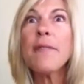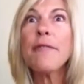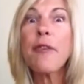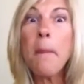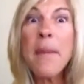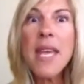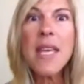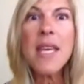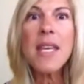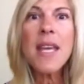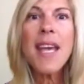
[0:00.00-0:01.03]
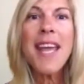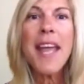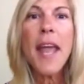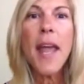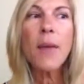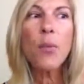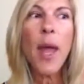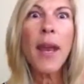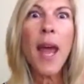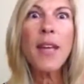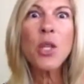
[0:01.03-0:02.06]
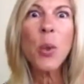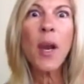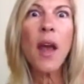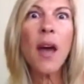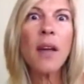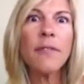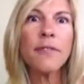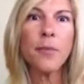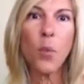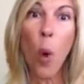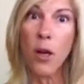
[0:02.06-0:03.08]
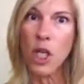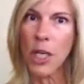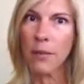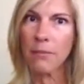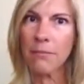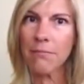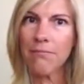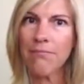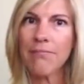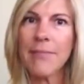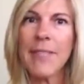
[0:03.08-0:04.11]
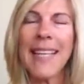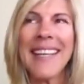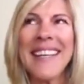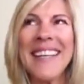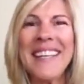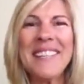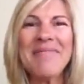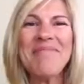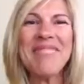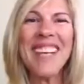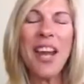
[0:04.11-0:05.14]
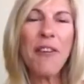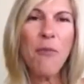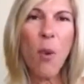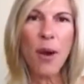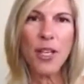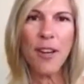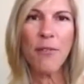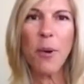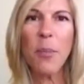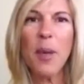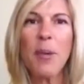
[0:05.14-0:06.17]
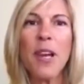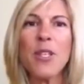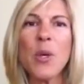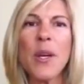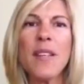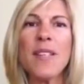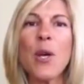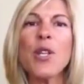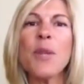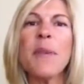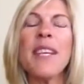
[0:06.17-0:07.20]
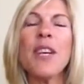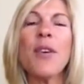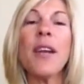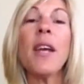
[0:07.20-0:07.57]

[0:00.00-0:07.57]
For me, and I do a lot of watching of what people are doing on social media.